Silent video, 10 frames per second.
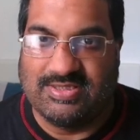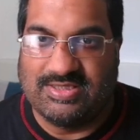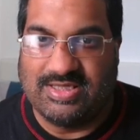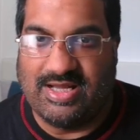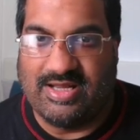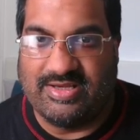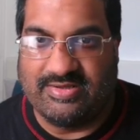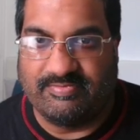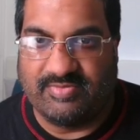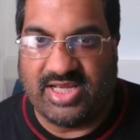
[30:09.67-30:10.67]

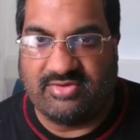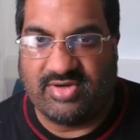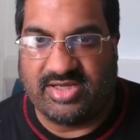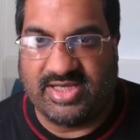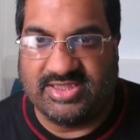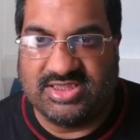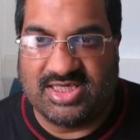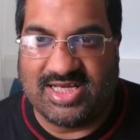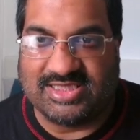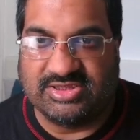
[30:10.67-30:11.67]
And anyway,
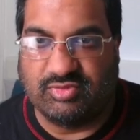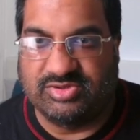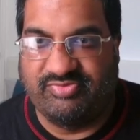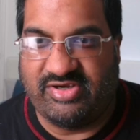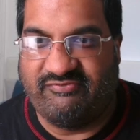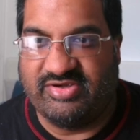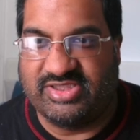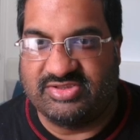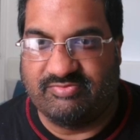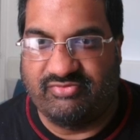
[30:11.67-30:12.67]
Intergalactic was
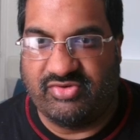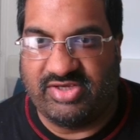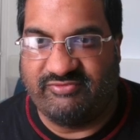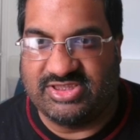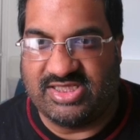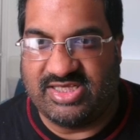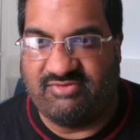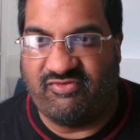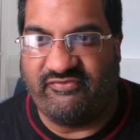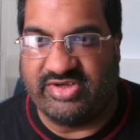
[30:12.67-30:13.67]
previously
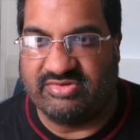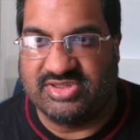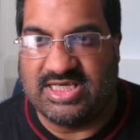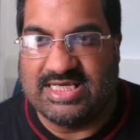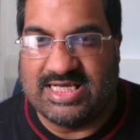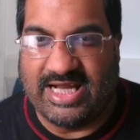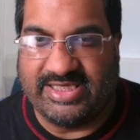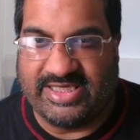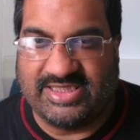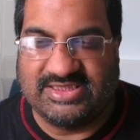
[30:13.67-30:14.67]
revealed, and
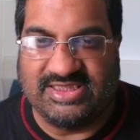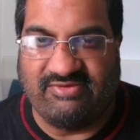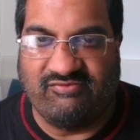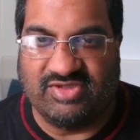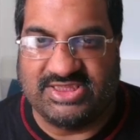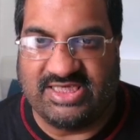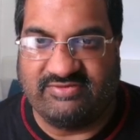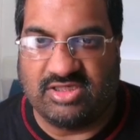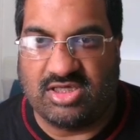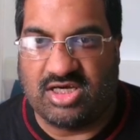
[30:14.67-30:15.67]
it instantly received
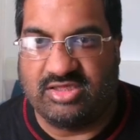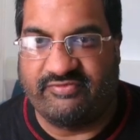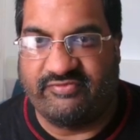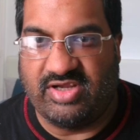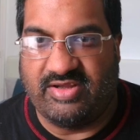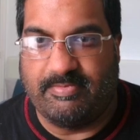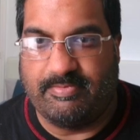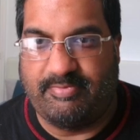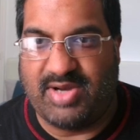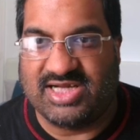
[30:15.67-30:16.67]
a lot of
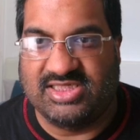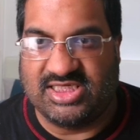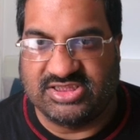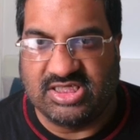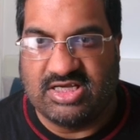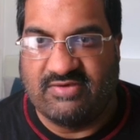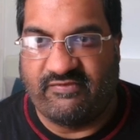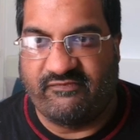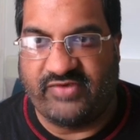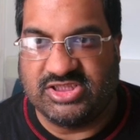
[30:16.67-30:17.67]
backlash for
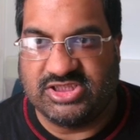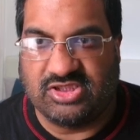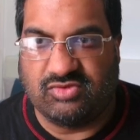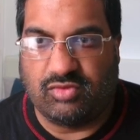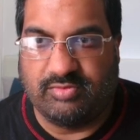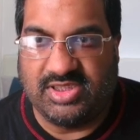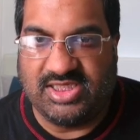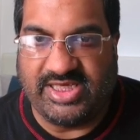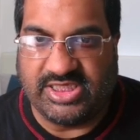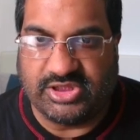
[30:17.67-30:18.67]
featuring a woman
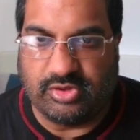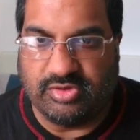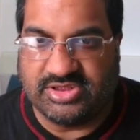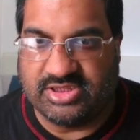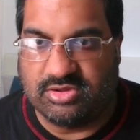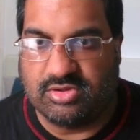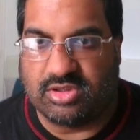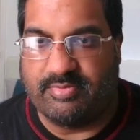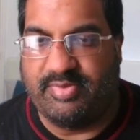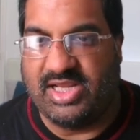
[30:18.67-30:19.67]
lead who didn't look
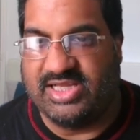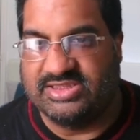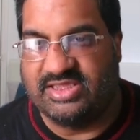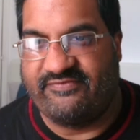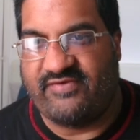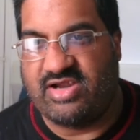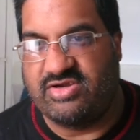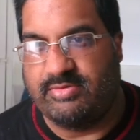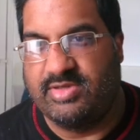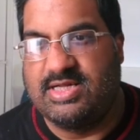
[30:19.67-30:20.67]
appealing to the
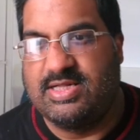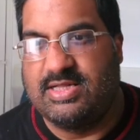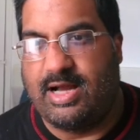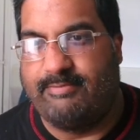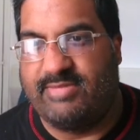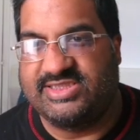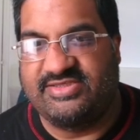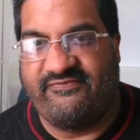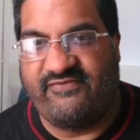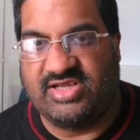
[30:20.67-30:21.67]
fandom. A
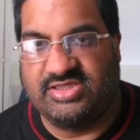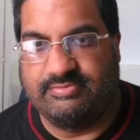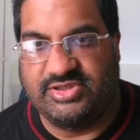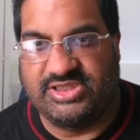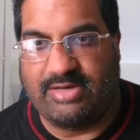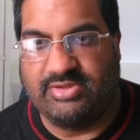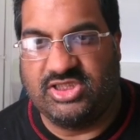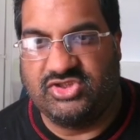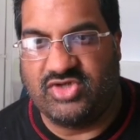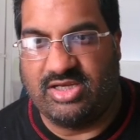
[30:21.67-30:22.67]
massive fandom showered the
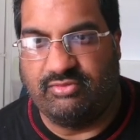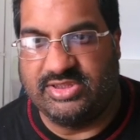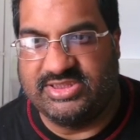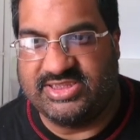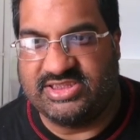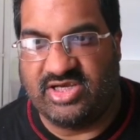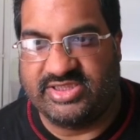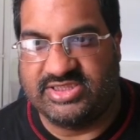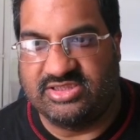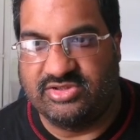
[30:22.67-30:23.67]
trailer with
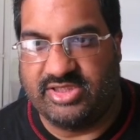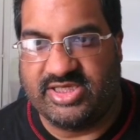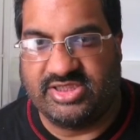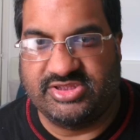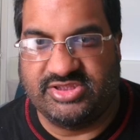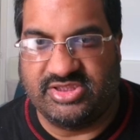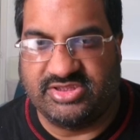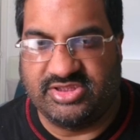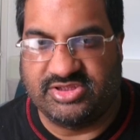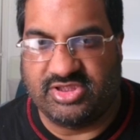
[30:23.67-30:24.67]
dislikes and took their concerns
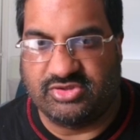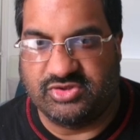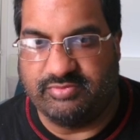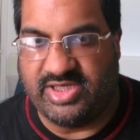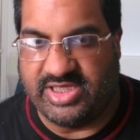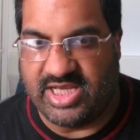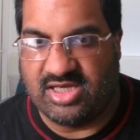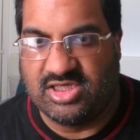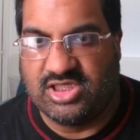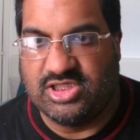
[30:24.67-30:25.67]
to social media.
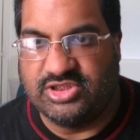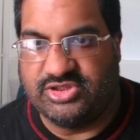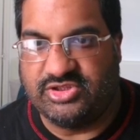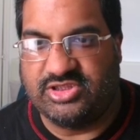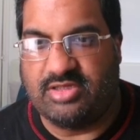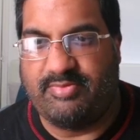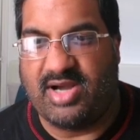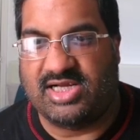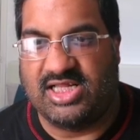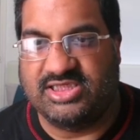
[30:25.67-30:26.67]
Due to the
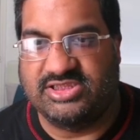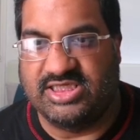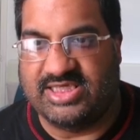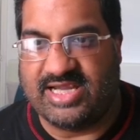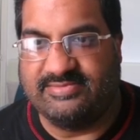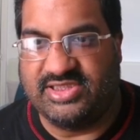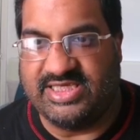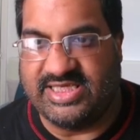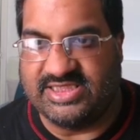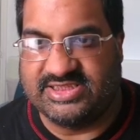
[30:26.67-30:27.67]
backlash, the game's
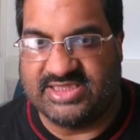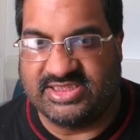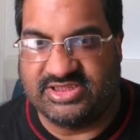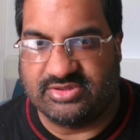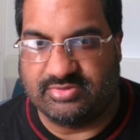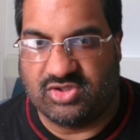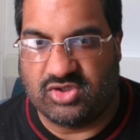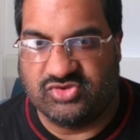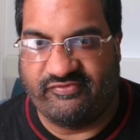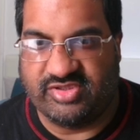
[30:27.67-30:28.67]
lead said some
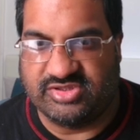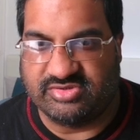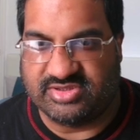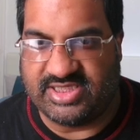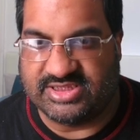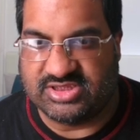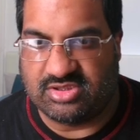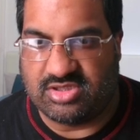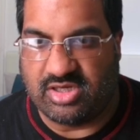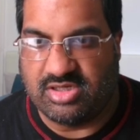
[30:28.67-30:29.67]
controversial things
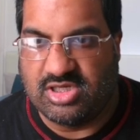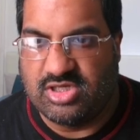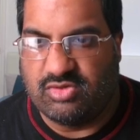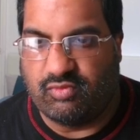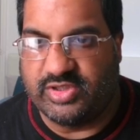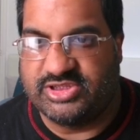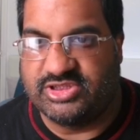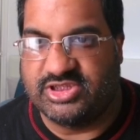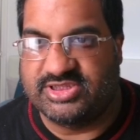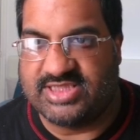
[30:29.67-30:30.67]
online, which
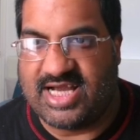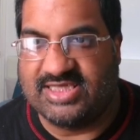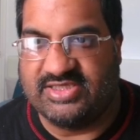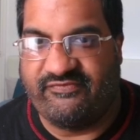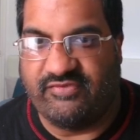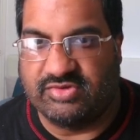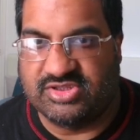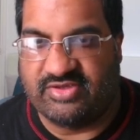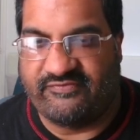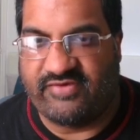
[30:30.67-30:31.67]
just added fuel to
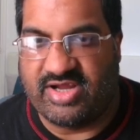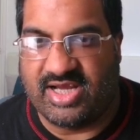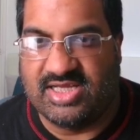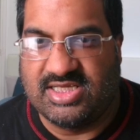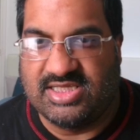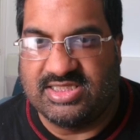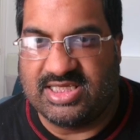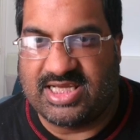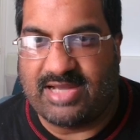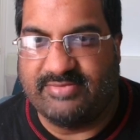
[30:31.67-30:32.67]
the fire. The
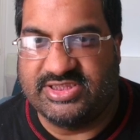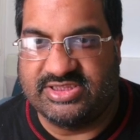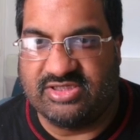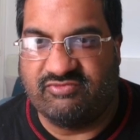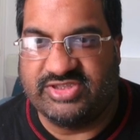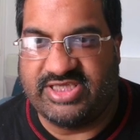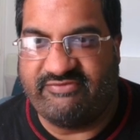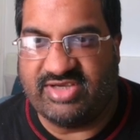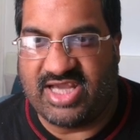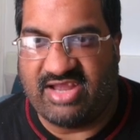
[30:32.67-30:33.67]
game is still
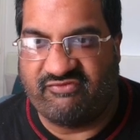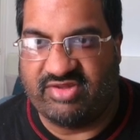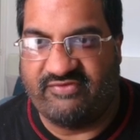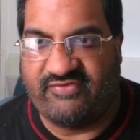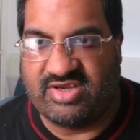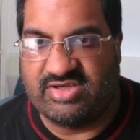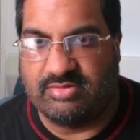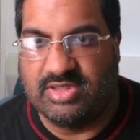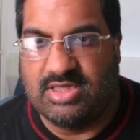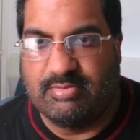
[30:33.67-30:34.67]
receiving hate from the fandom,
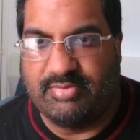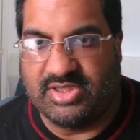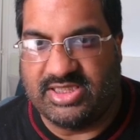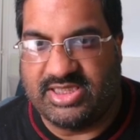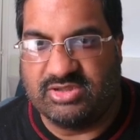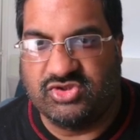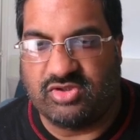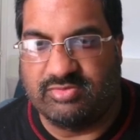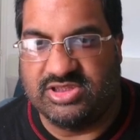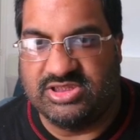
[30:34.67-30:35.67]
but Neil
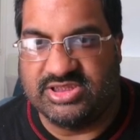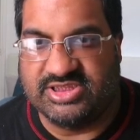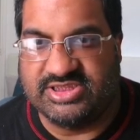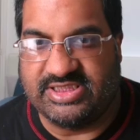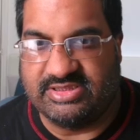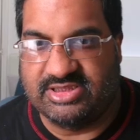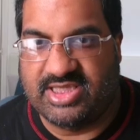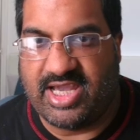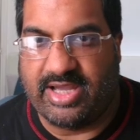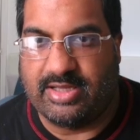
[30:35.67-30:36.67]
Druckmann doesn't seem to
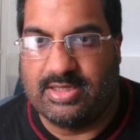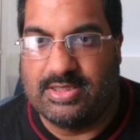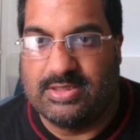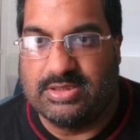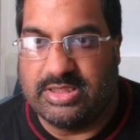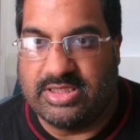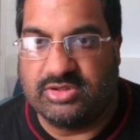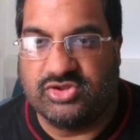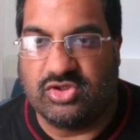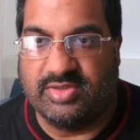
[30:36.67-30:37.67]
care. Neil
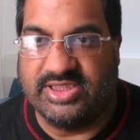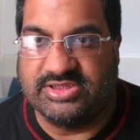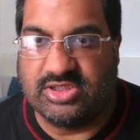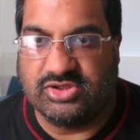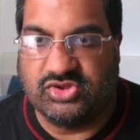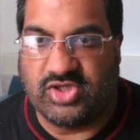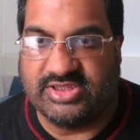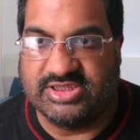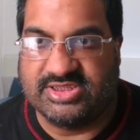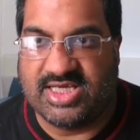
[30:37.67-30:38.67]
Druckmann is no
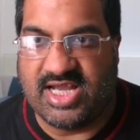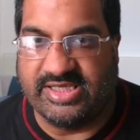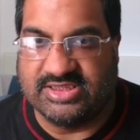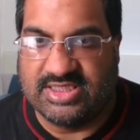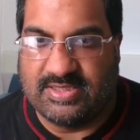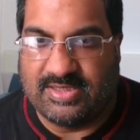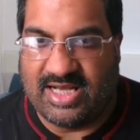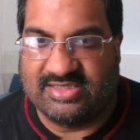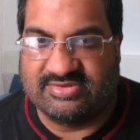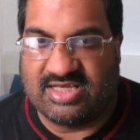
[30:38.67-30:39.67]
stranger to hate, as,